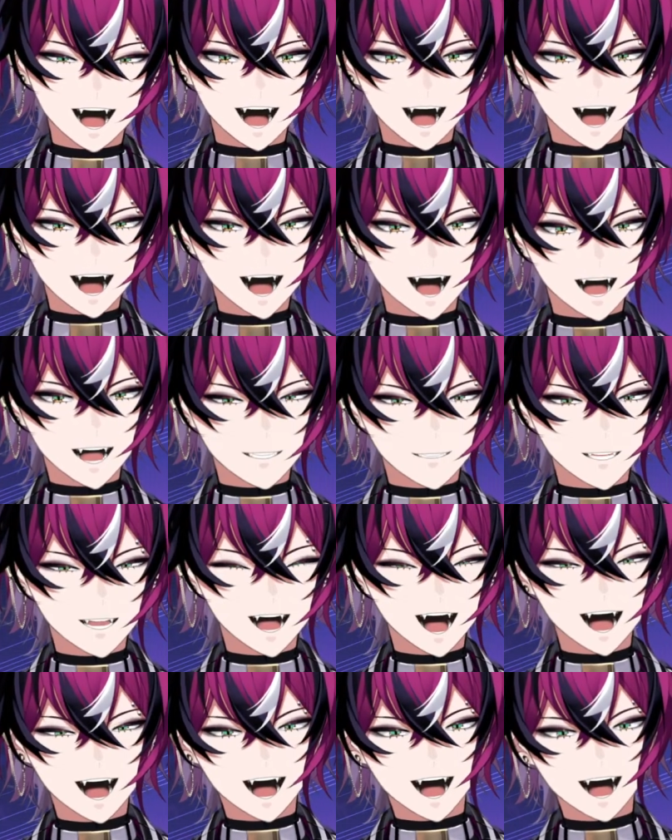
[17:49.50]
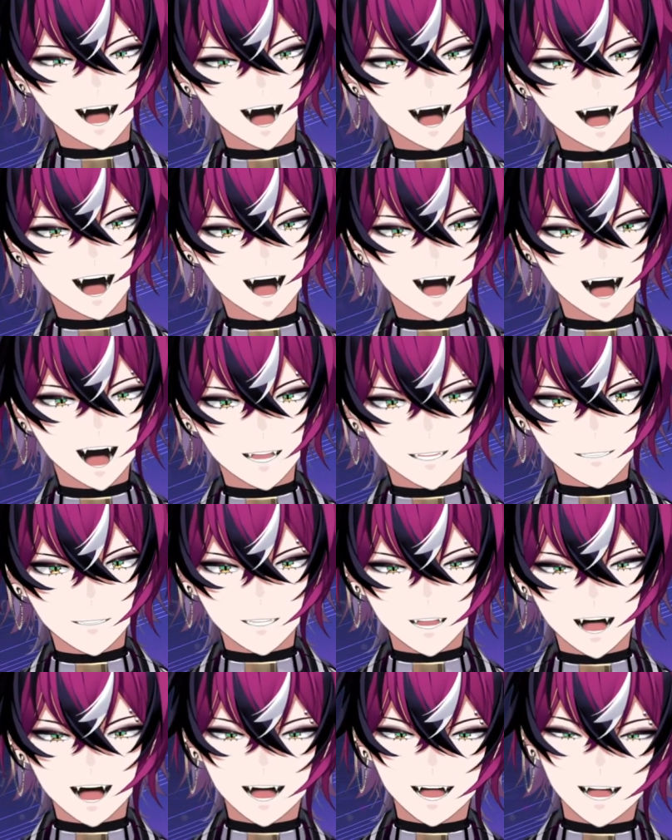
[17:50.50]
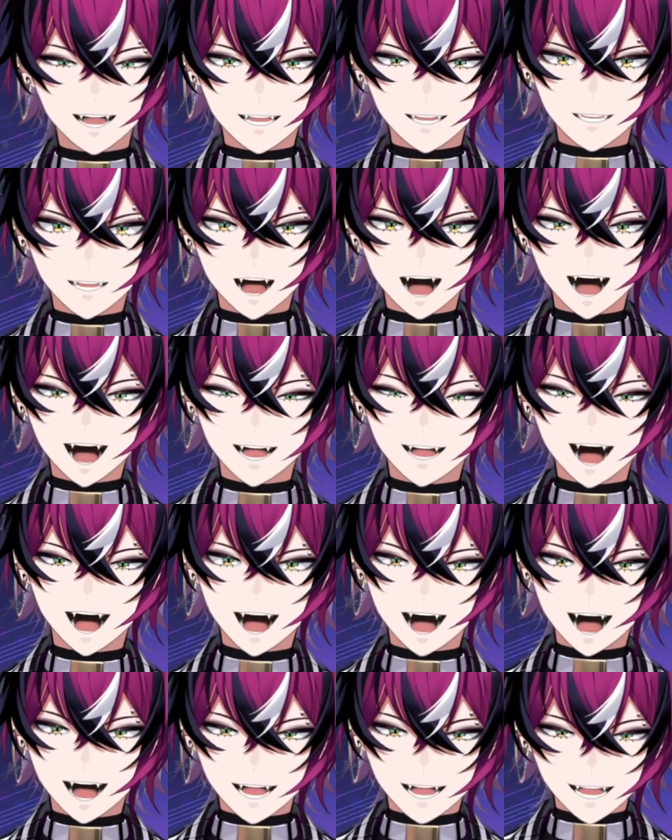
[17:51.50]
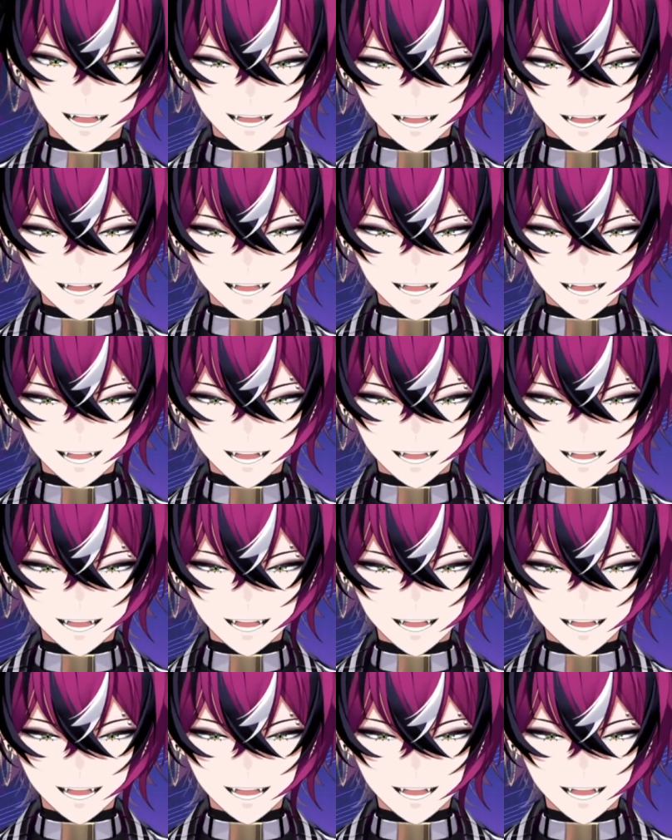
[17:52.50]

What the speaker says: a bunch of white rice.